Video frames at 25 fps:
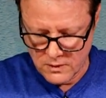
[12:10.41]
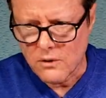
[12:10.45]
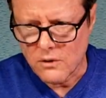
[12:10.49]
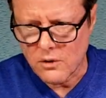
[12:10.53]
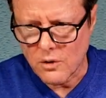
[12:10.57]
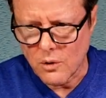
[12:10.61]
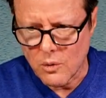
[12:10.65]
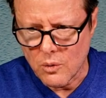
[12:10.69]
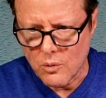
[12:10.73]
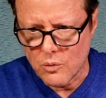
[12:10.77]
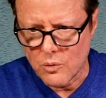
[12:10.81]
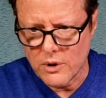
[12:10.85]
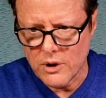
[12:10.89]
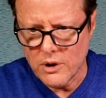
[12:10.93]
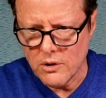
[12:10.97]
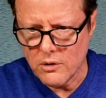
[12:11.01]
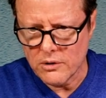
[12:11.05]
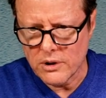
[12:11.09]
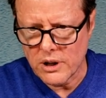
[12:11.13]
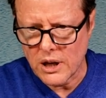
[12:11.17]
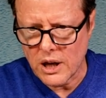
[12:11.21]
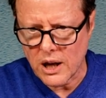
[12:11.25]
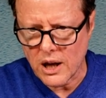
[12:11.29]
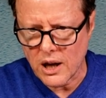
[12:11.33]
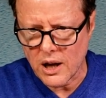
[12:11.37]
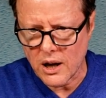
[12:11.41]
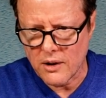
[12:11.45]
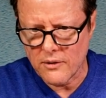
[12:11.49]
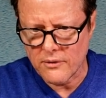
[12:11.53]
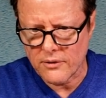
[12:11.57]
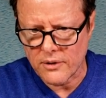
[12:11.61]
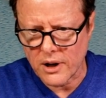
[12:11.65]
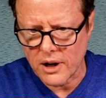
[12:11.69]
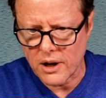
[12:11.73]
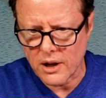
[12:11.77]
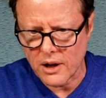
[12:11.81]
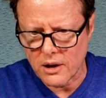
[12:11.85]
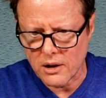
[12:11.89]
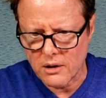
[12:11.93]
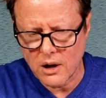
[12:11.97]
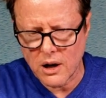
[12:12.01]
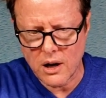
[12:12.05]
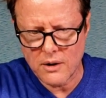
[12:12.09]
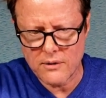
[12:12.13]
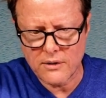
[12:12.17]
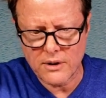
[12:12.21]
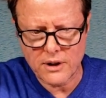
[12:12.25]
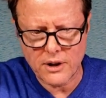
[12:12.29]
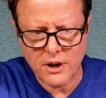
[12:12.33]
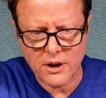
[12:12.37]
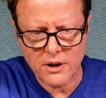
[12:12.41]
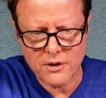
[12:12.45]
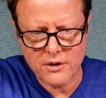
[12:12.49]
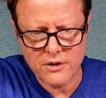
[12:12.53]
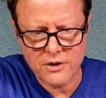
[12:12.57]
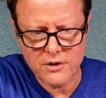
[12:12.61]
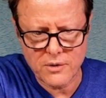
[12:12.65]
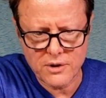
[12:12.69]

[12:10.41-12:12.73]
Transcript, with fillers: So we only have like, out of the characters,